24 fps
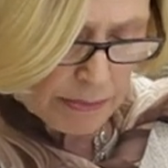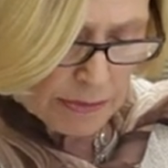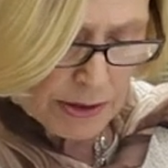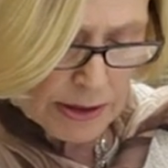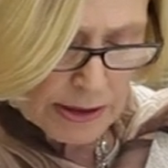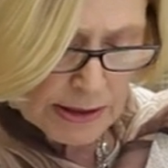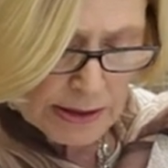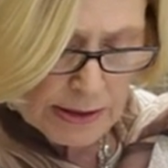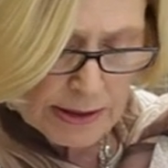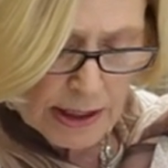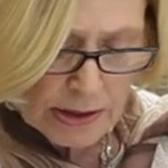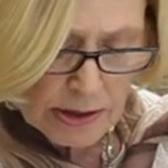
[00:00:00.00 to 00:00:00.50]

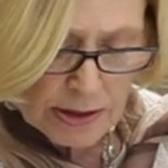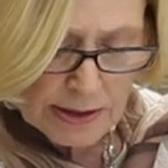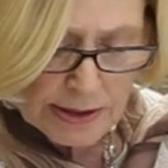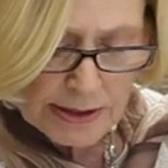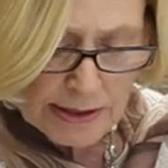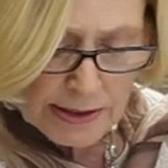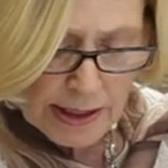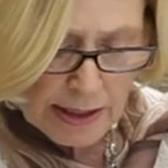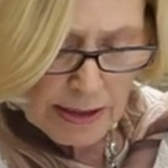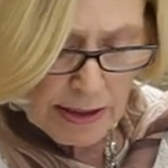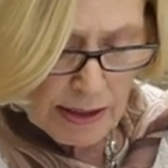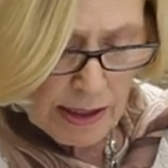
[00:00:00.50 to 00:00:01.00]
subjects such
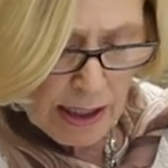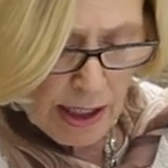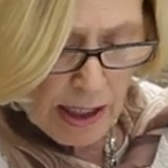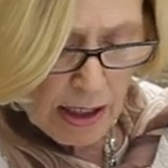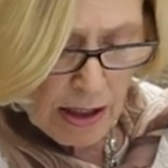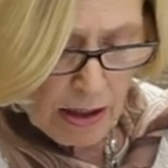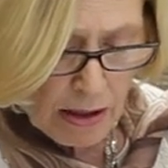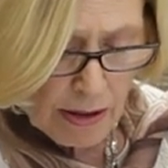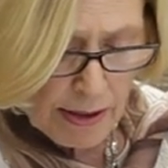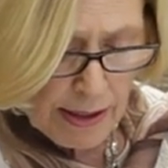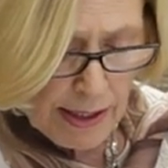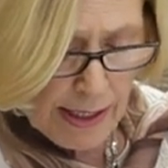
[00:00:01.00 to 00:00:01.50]
as
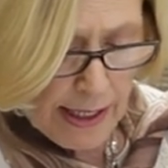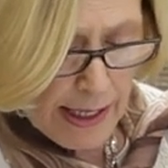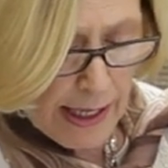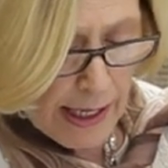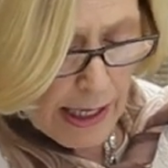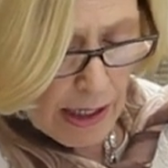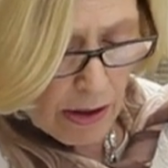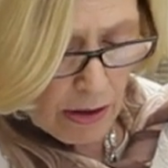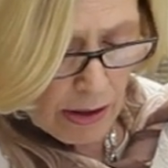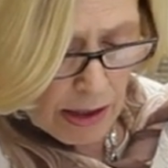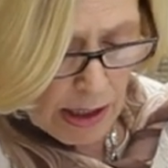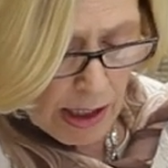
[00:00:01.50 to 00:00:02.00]
skincare,
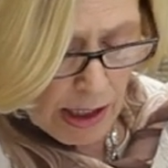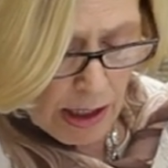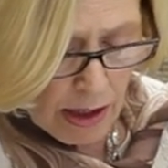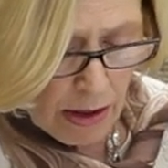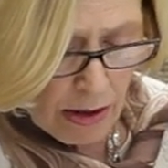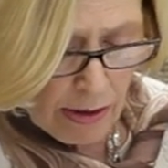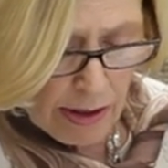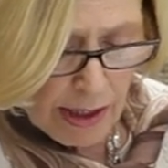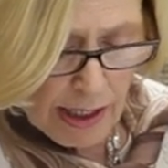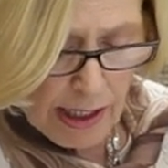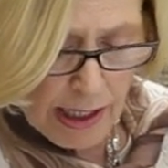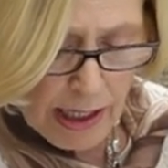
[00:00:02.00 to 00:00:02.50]
hair
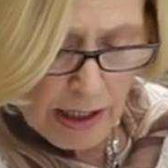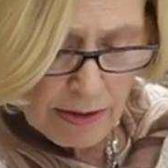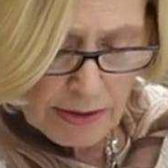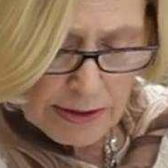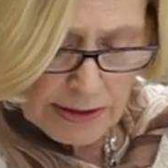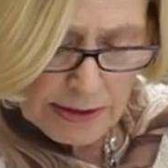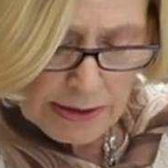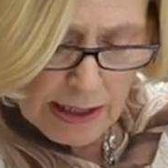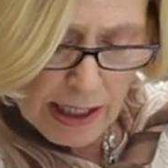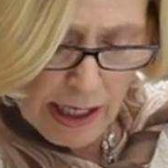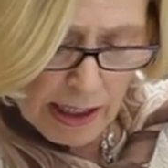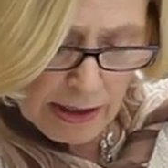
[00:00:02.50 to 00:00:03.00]
care,
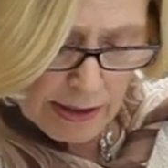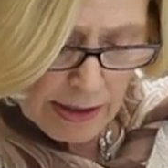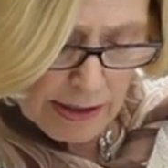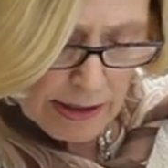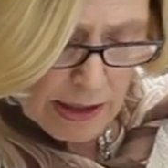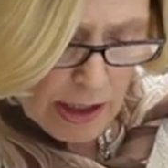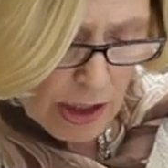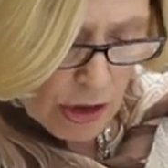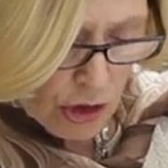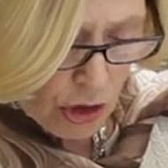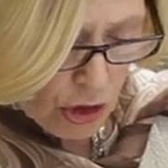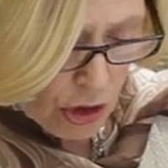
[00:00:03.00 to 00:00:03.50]

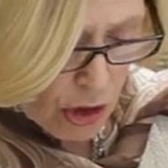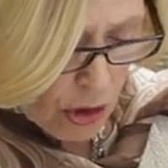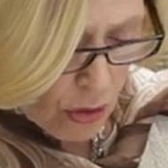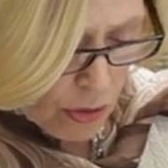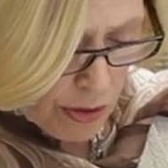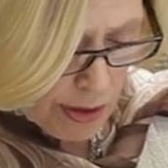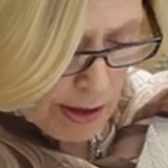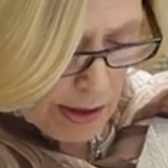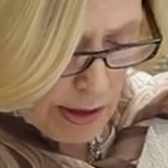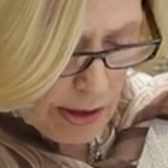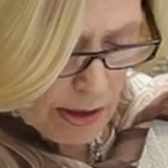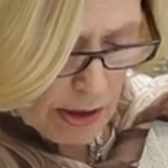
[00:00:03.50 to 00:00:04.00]
hairstyling,
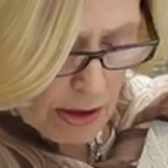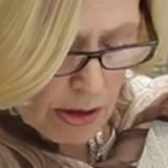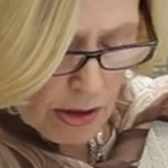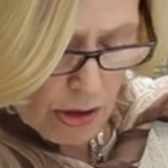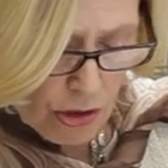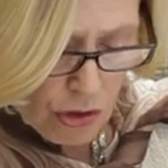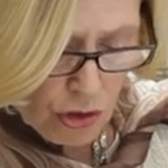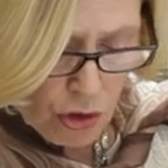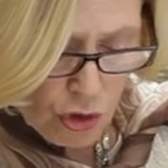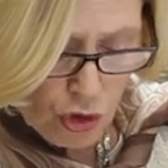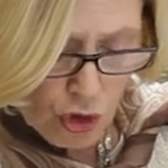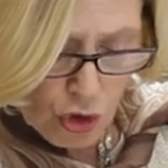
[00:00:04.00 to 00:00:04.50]
yoga,
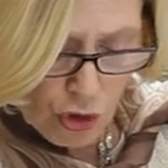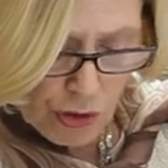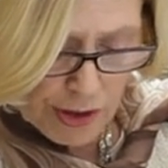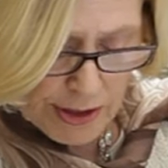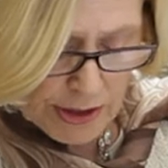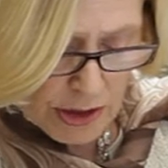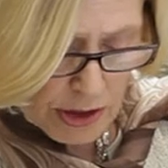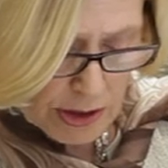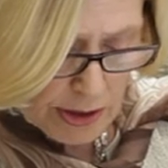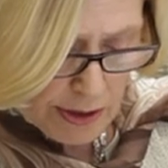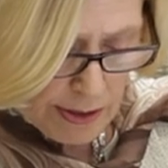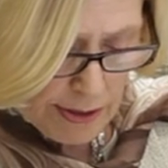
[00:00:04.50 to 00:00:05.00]

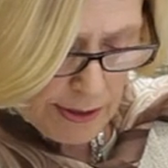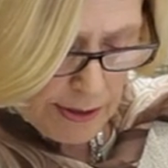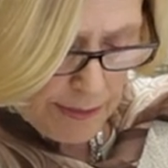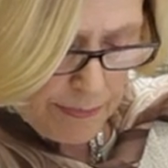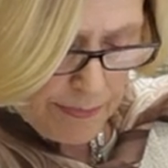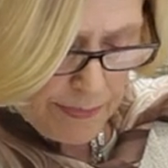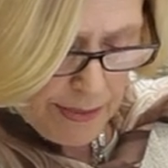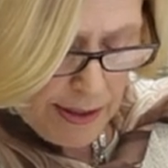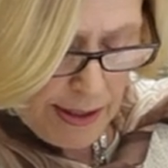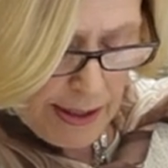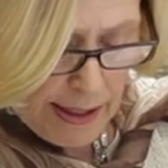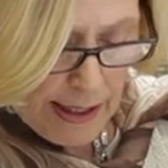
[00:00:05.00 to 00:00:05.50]
nutrition,
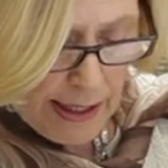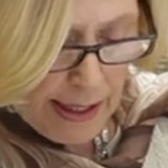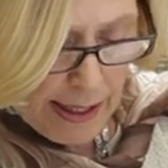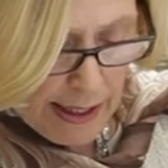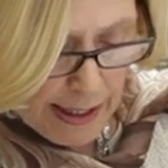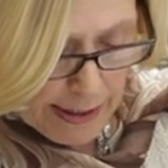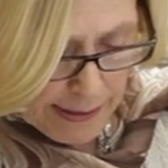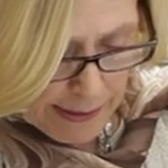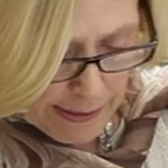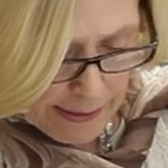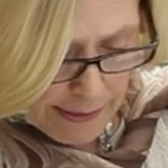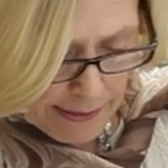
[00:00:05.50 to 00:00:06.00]

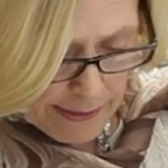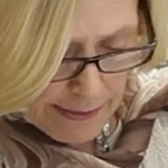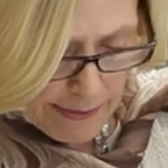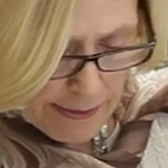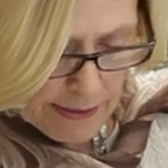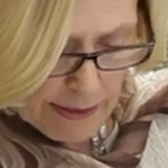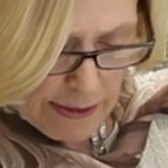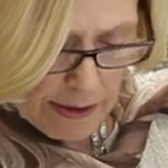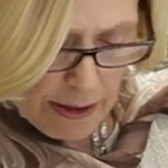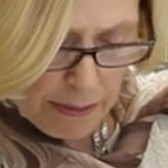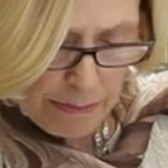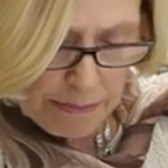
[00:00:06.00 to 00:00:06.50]

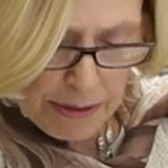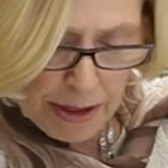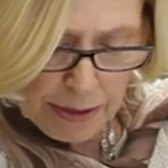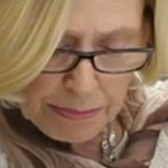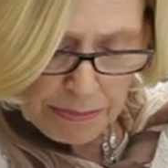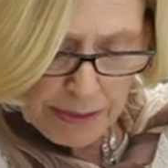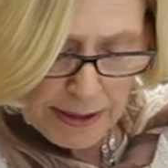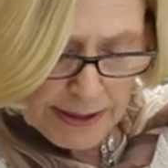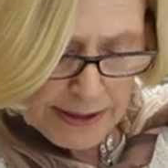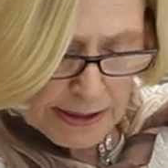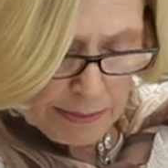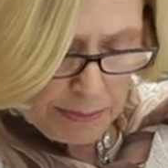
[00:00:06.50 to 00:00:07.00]
etiquette,
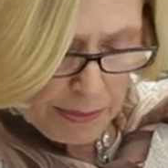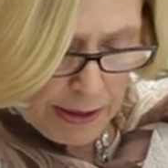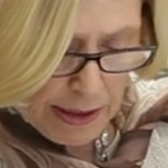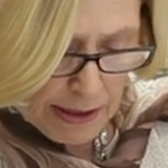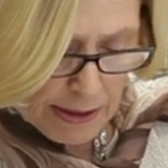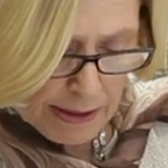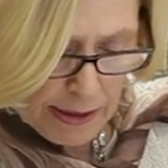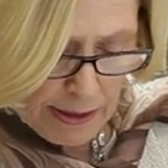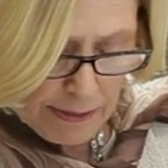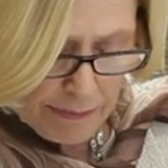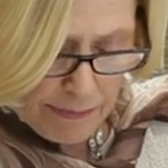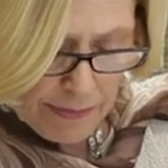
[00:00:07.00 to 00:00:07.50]
public
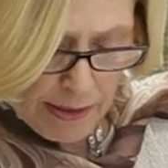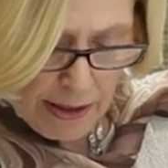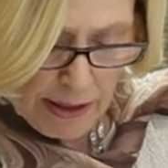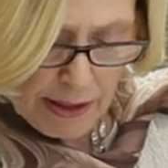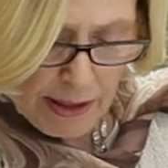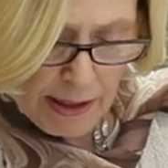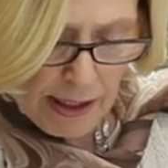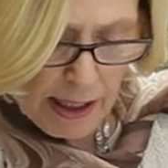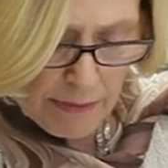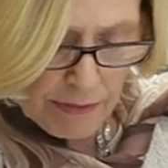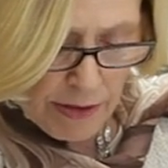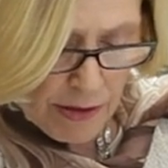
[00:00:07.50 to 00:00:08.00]
speaking,
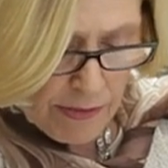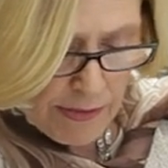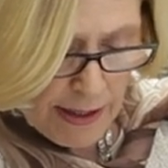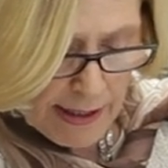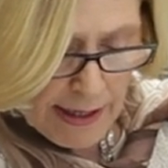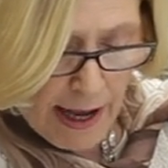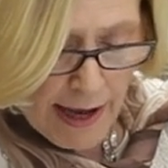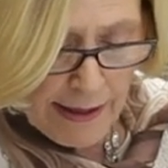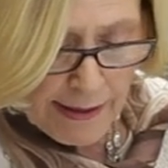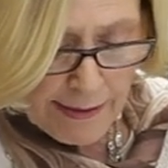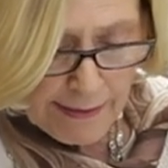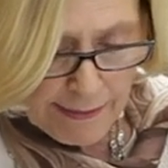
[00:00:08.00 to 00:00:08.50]

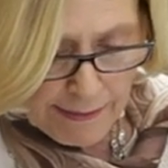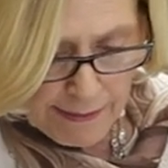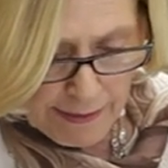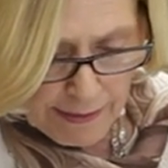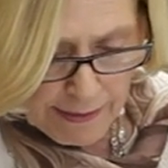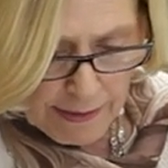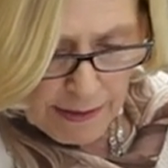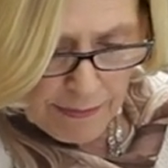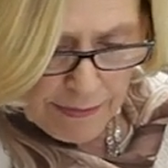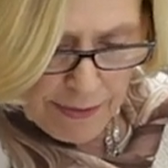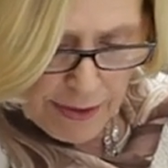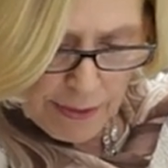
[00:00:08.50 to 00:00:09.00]
everything I can
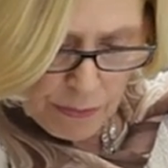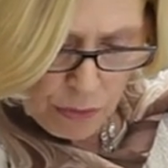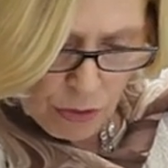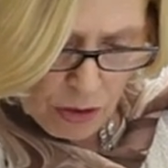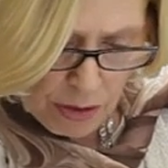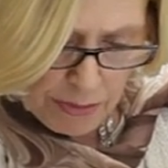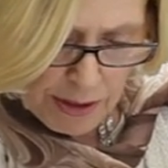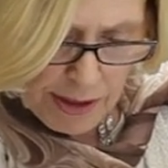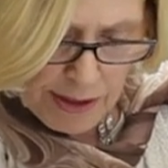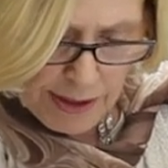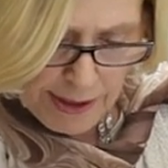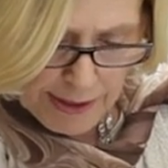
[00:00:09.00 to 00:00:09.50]
think of that a
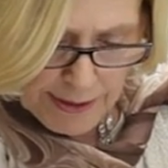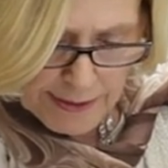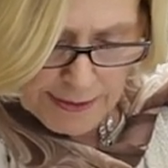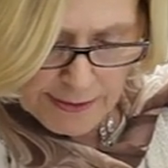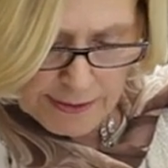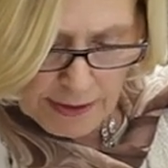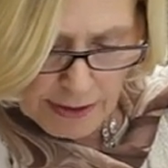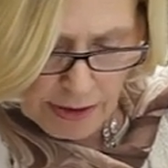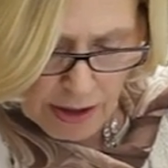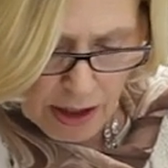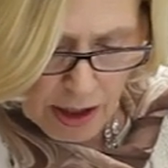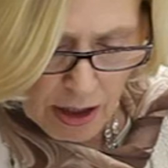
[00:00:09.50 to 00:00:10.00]
woman
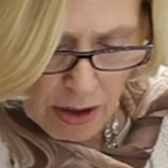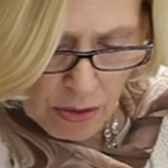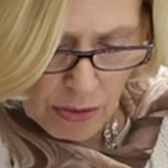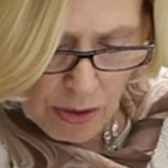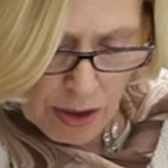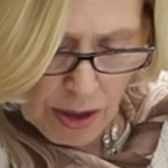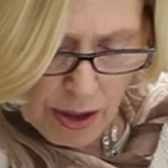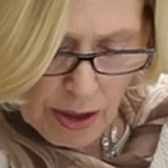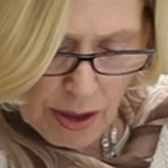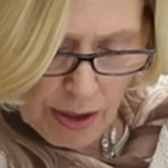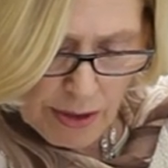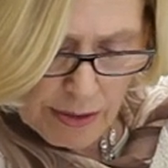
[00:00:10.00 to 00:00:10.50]
needs to
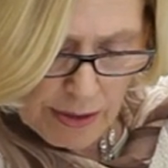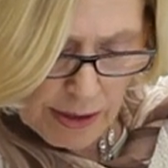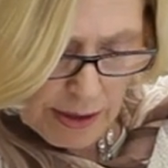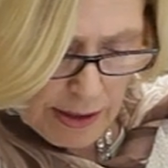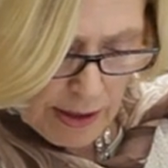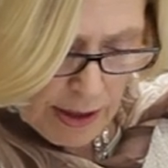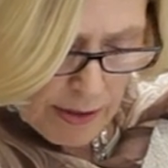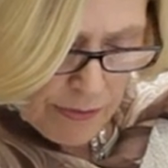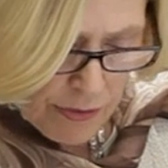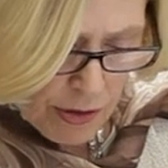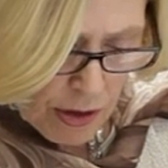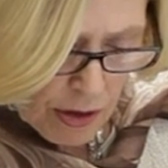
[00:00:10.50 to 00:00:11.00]
know
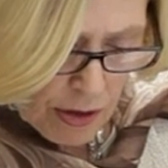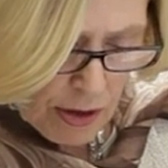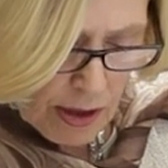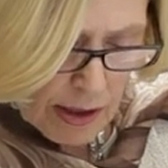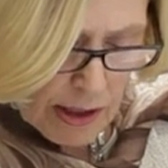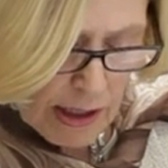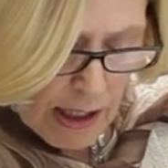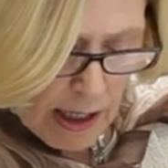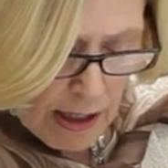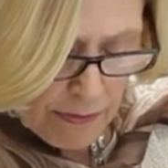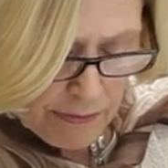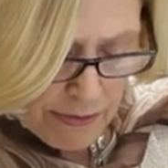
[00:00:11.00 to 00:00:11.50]
to give
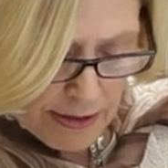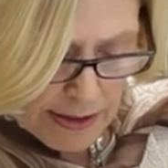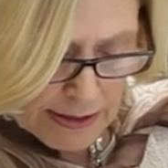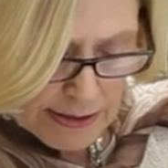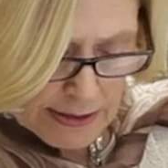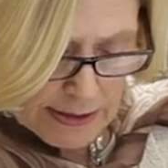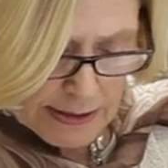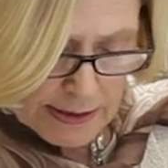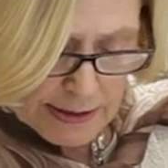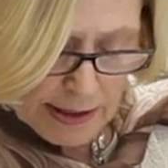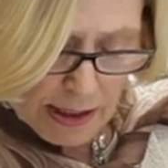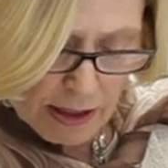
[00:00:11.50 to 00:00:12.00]
her
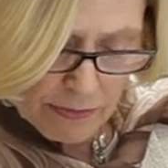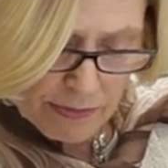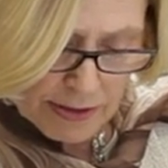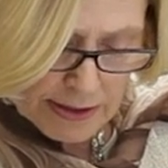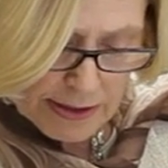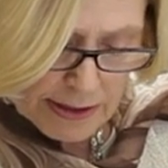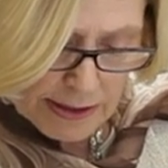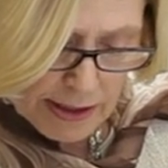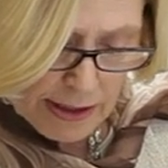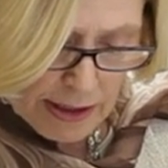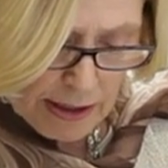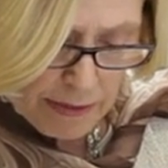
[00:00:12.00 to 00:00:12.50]
confidence and
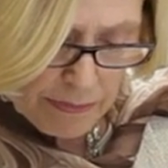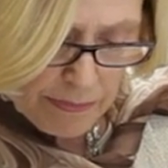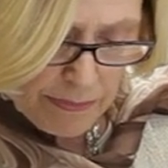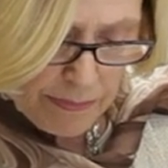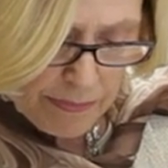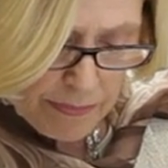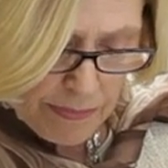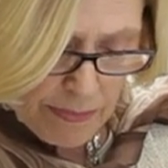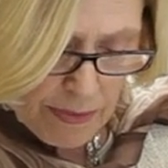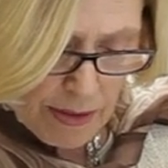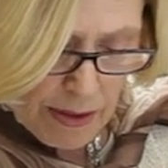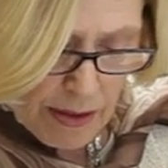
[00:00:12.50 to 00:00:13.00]

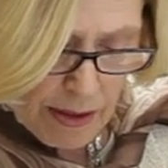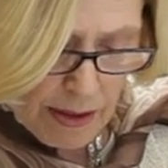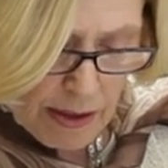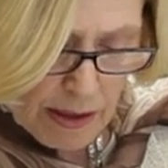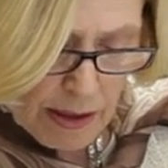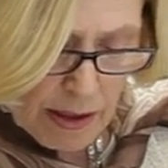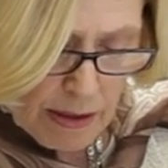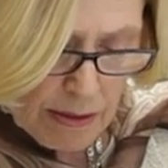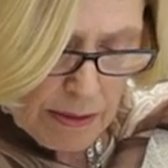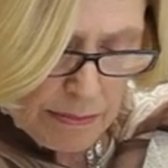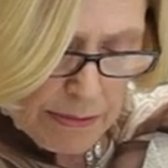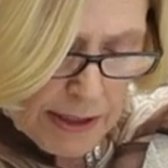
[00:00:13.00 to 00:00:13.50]
self-esteem.
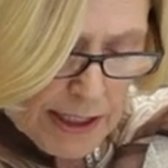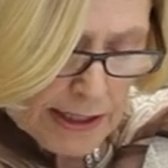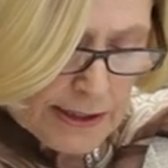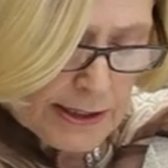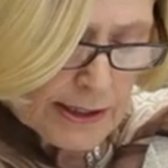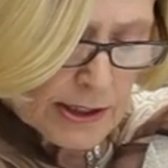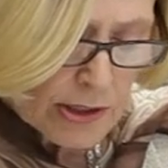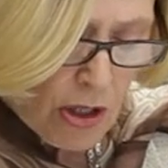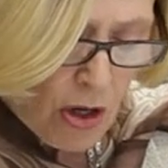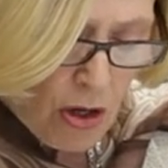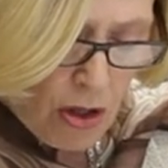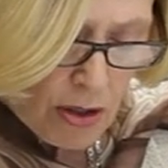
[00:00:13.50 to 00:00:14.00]
But
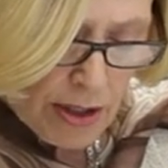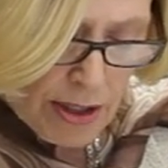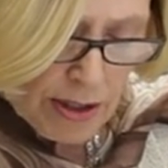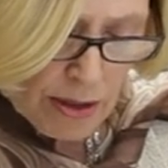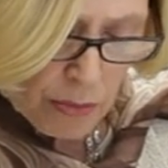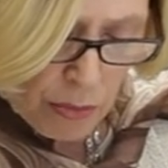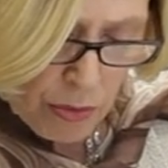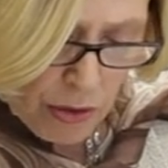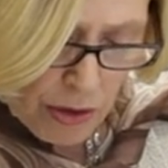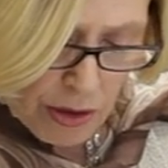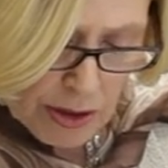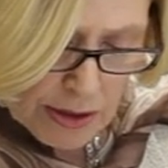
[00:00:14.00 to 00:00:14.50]
this is all
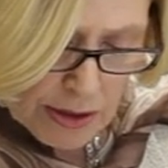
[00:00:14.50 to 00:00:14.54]
in the